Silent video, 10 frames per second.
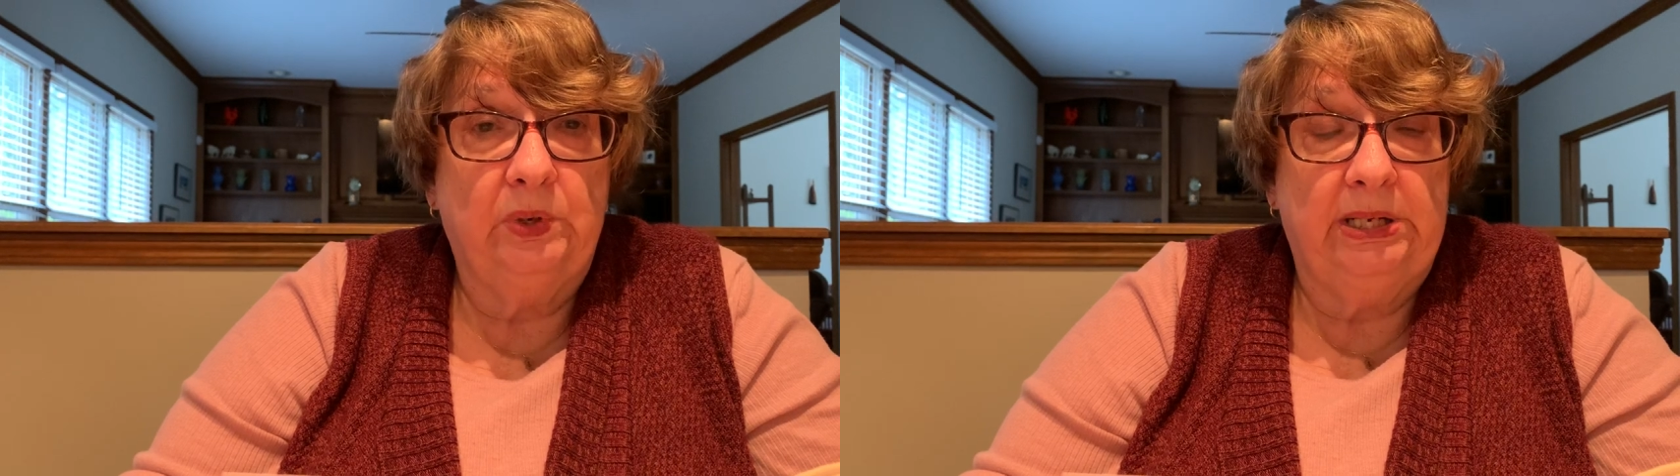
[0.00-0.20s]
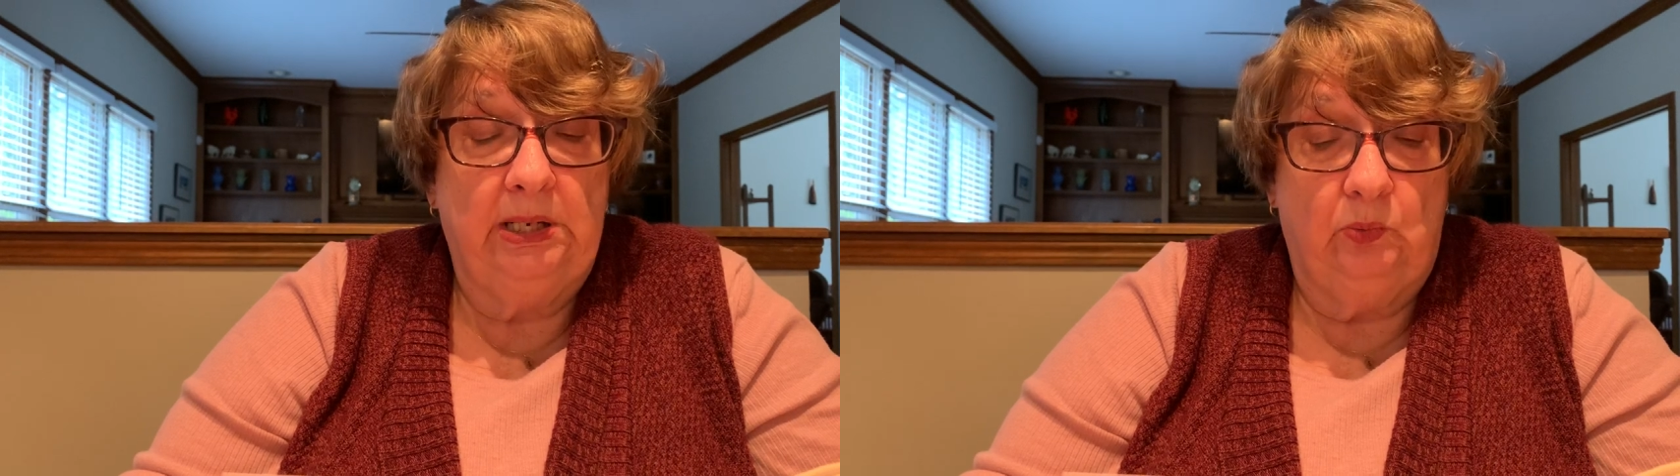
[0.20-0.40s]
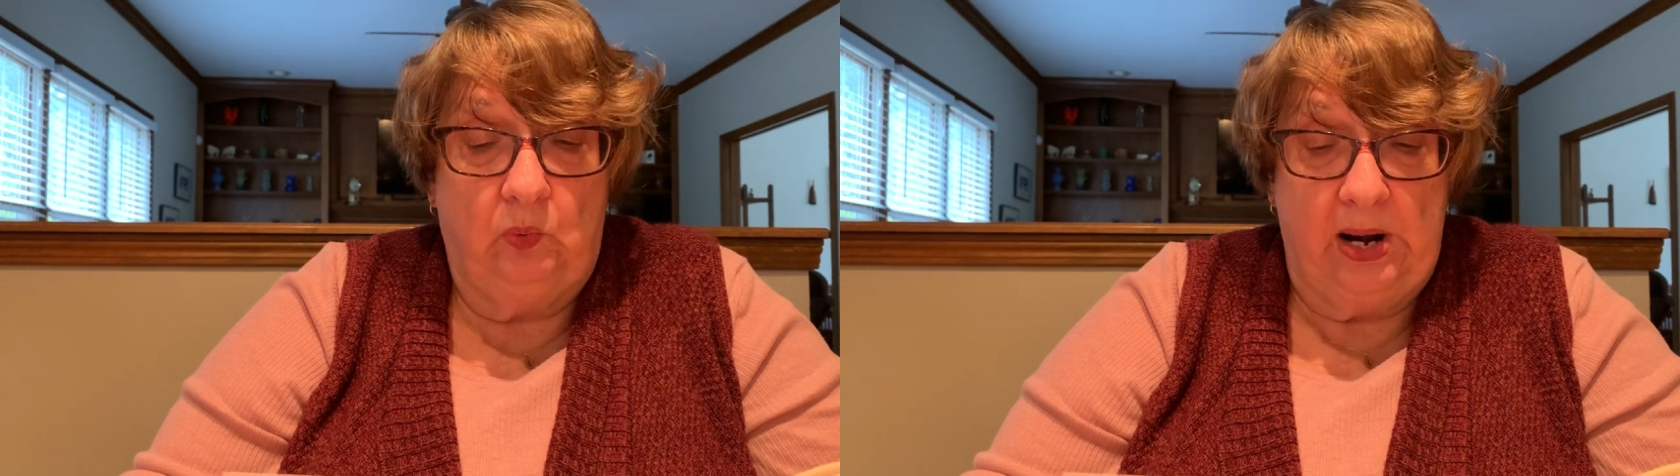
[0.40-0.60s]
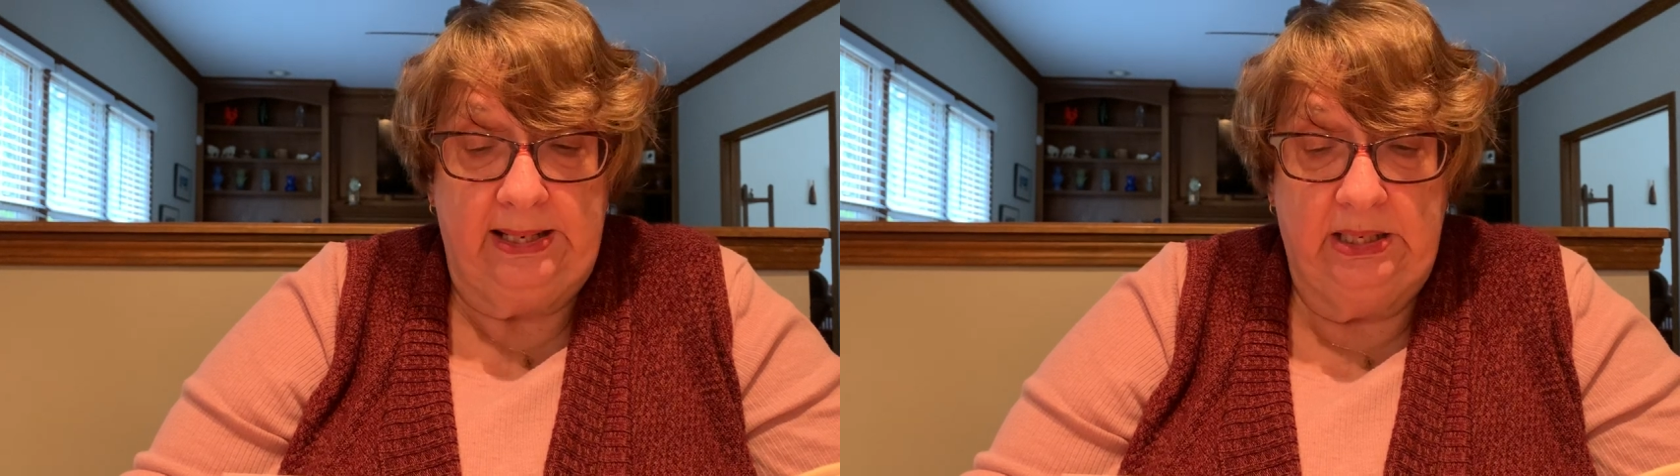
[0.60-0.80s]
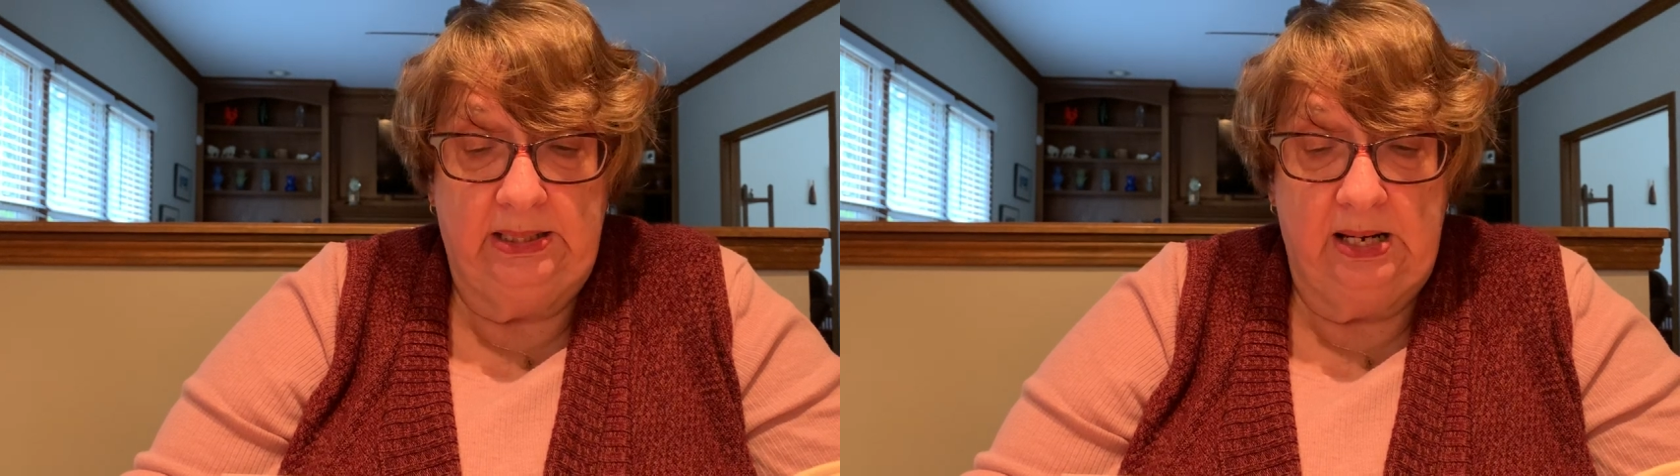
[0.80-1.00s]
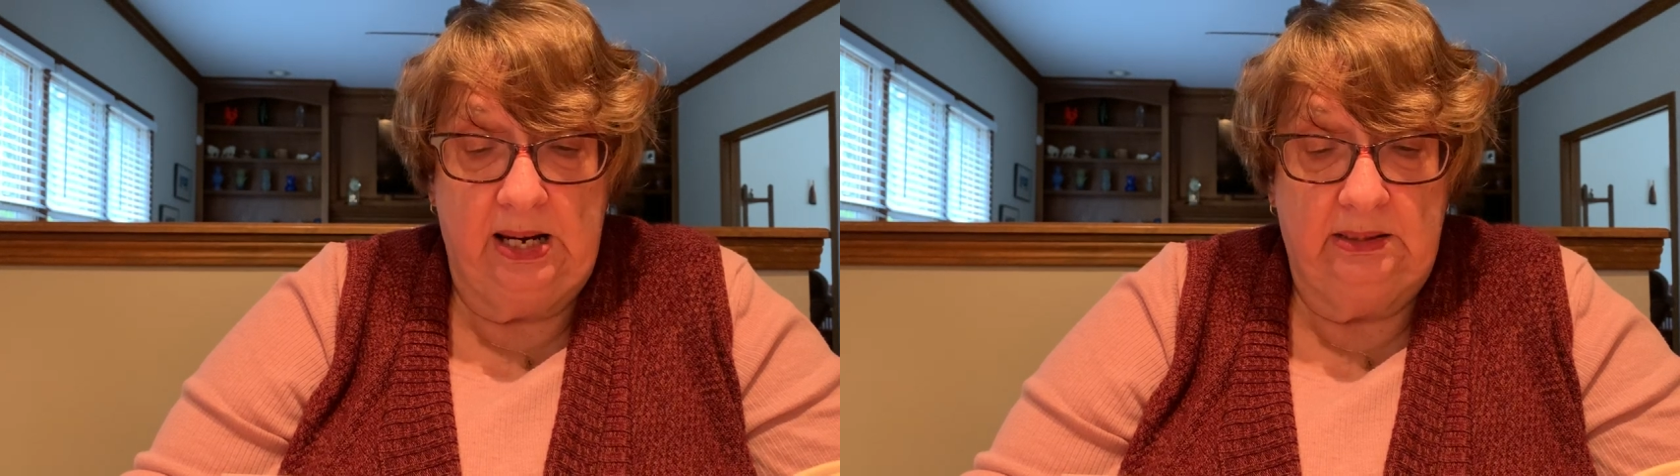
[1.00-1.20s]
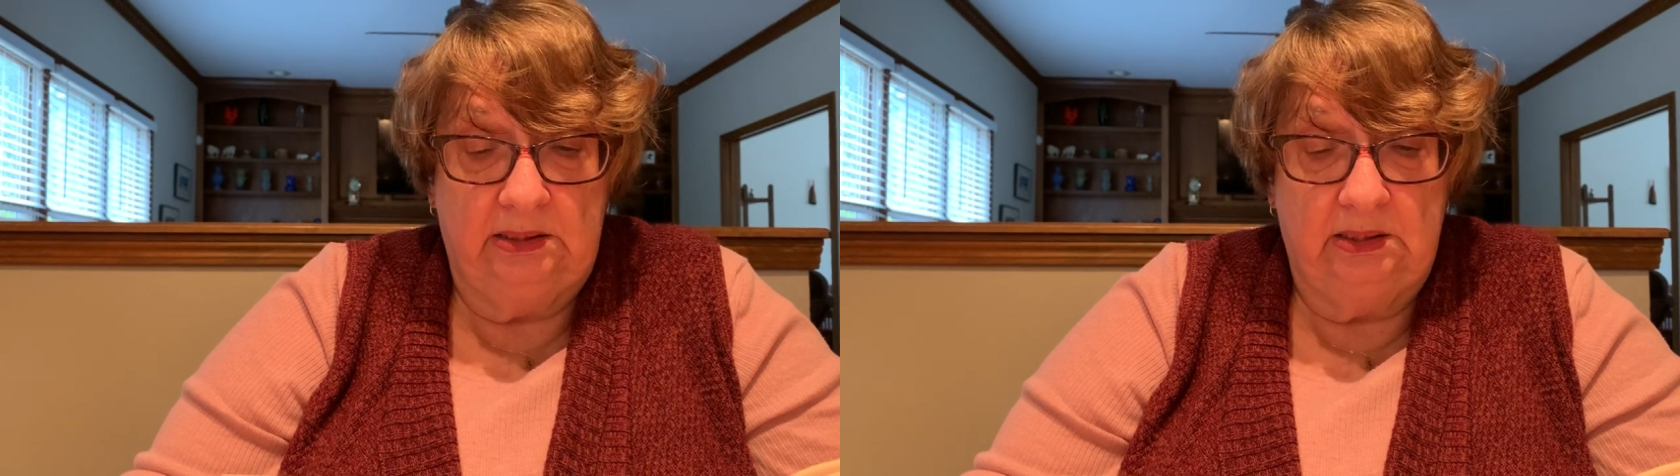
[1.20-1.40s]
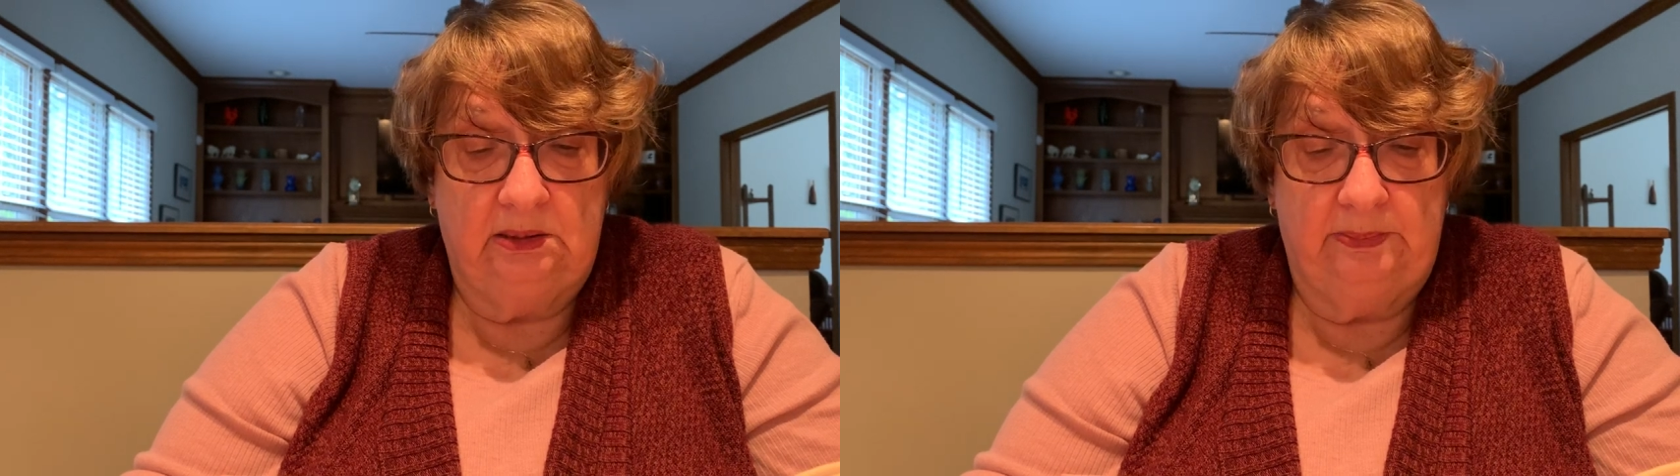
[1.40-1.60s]
when he
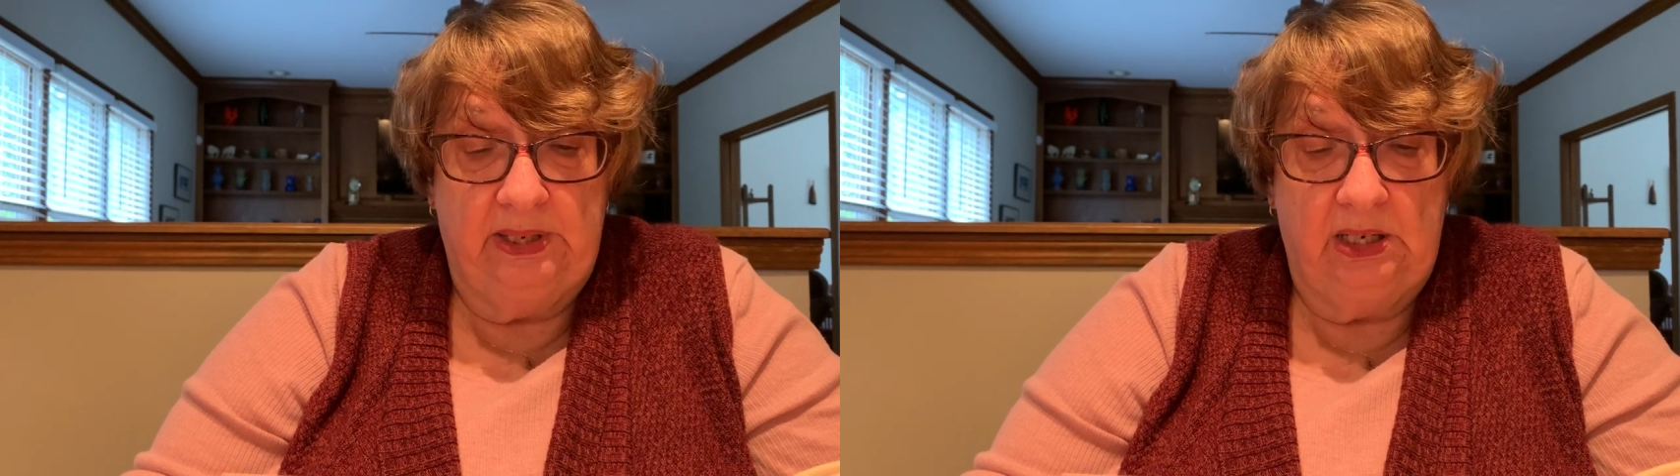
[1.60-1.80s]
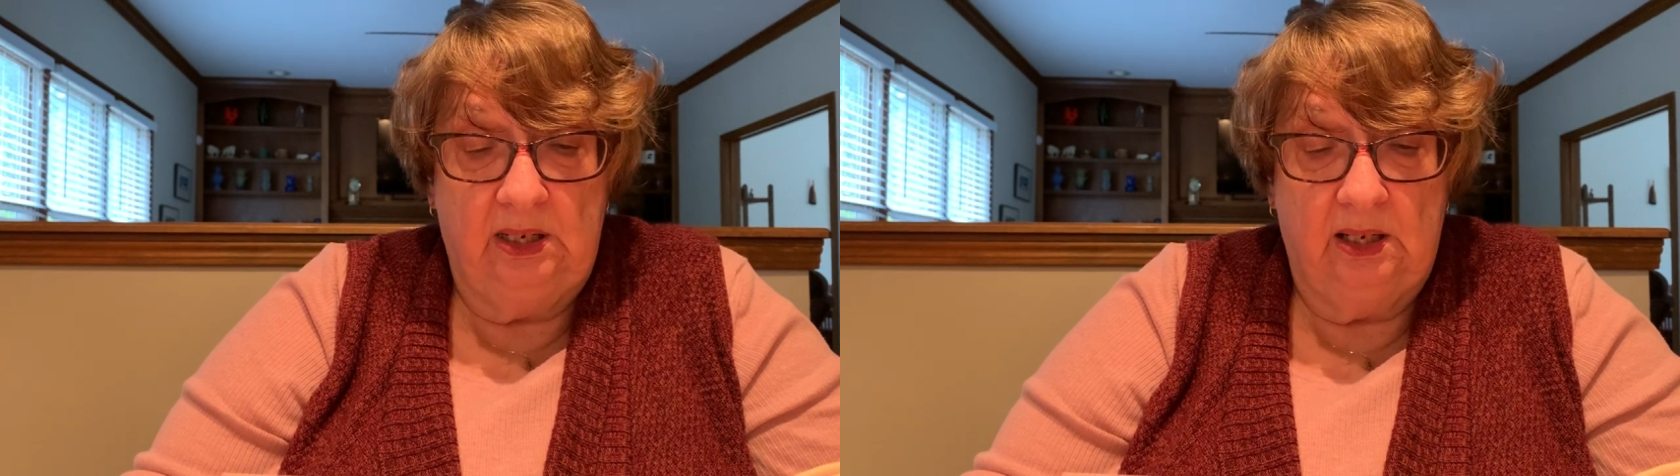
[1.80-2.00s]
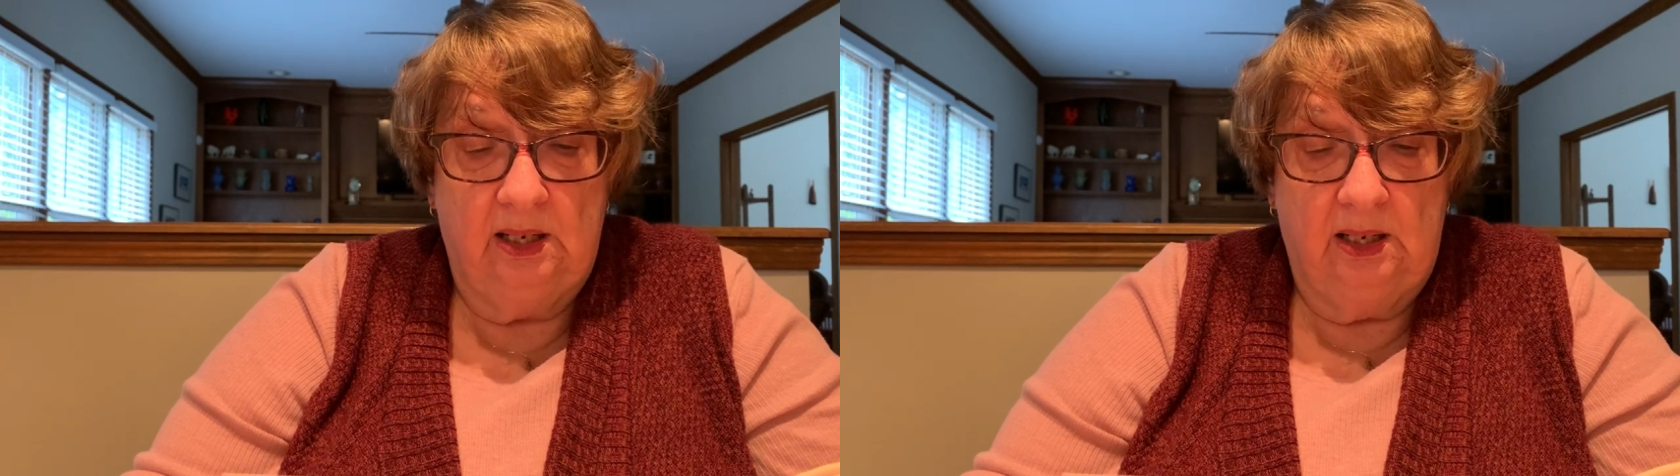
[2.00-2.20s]
recognizes me.